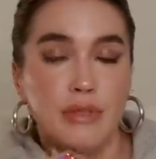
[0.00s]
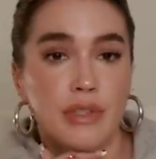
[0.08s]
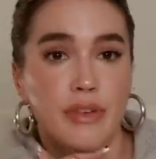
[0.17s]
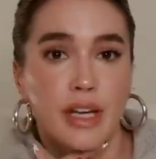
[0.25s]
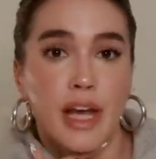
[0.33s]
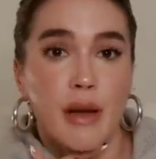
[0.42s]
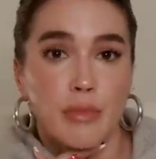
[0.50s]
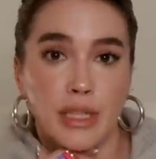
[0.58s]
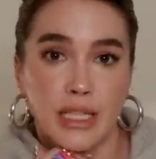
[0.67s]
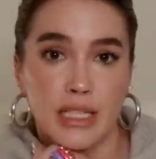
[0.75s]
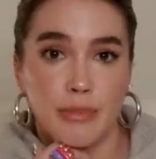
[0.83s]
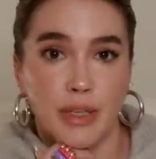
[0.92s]
was a very
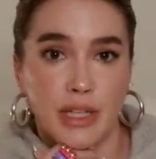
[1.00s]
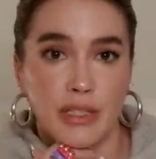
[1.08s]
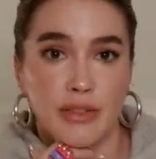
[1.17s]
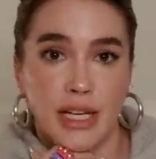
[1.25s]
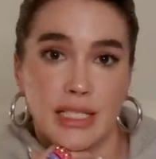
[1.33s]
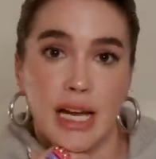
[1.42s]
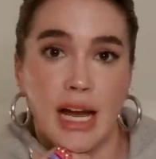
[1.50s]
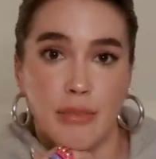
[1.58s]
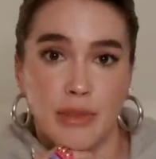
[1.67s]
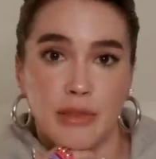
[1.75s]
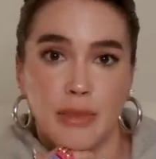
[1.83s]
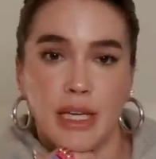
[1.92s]
humbling experience for that to
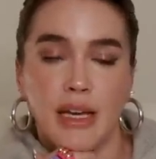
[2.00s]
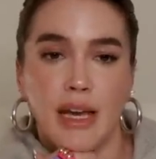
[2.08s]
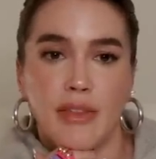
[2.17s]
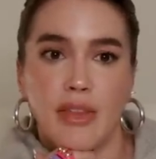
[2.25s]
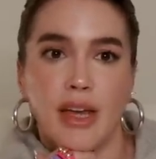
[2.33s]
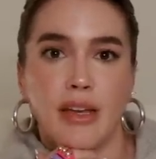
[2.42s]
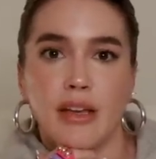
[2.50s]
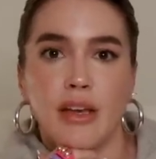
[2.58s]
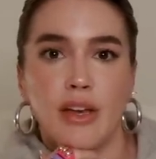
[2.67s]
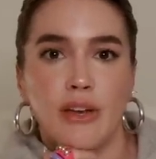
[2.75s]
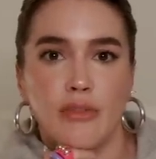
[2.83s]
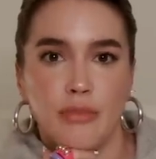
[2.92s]
happen to me. And then
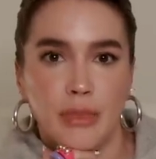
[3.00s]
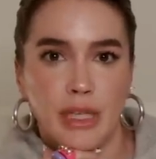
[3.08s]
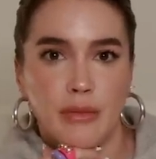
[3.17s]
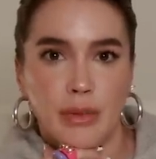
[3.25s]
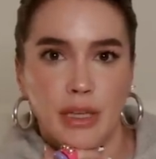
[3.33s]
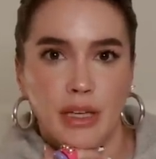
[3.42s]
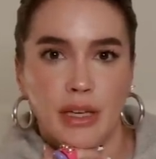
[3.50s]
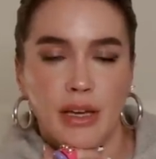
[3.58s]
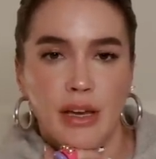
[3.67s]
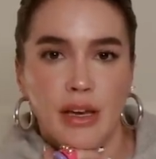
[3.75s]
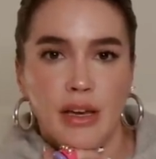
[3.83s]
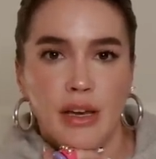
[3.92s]
for me to be